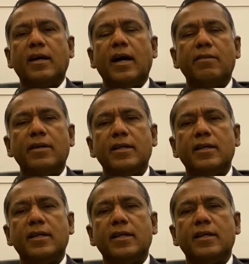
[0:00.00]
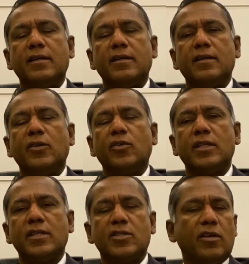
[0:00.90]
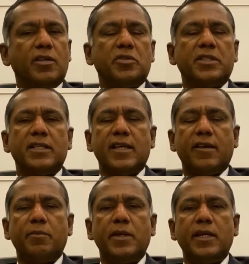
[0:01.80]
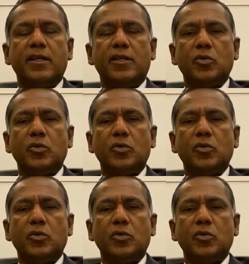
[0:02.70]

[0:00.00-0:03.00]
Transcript: our the solutions have been